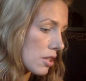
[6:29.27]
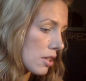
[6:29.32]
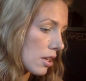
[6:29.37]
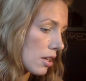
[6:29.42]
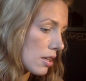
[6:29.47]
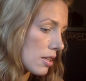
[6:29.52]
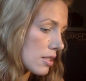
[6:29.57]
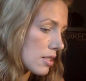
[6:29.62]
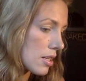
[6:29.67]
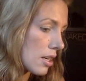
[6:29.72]
going
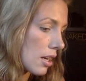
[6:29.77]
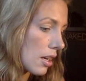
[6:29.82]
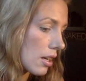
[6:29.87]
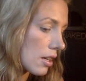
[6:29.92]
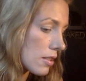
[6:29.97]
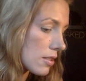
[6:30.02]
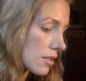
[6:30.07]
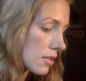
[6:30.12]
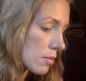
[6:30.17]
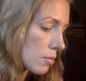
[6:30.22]
to take a
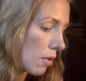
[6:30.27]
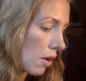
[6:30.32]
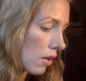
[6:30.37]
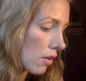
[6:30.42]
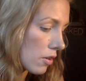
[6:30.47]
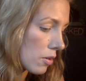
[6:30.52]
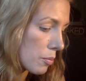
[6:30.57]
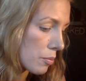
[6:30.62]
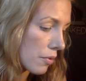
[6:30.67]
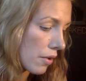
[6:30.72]

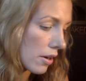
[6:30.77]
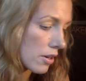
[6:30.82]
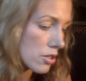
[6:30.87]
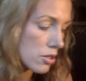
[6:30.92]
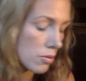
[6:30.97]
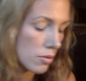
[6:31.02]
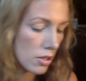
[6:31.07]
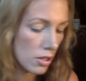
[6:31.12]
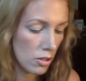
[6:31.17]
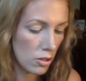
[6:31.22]
smaller brush
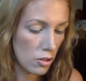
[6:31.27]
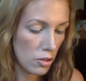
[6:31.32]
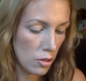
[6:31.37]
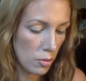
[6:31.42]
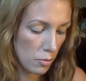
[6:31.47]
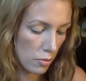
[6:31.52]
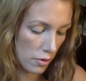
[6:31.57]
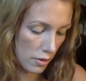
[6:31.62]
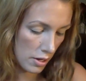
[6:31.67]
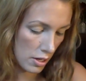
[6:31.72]
with a little
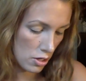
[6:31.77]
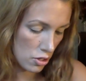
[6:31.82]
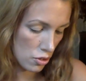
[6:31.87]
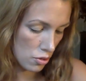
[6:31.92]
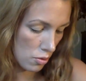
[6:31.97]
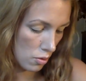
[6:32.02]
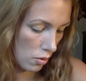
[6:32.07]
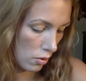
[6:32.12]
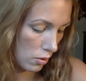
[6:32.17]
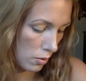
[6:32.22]
more
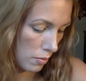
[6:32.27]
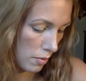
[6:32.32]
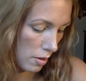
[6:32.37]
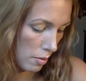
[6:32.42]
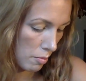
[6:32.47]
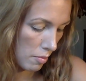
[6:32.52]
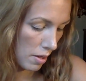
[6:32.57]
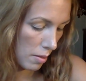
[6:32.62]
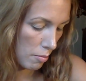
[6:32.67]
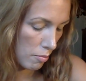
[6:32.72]
control
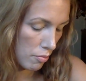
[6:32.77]
around my